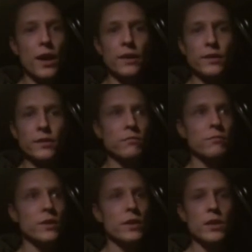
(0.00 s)
and
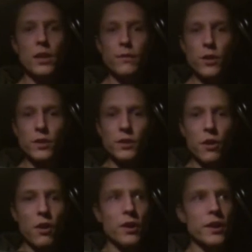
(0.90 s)
Ivo is
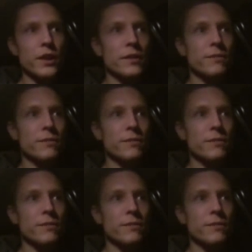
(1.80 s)
calling.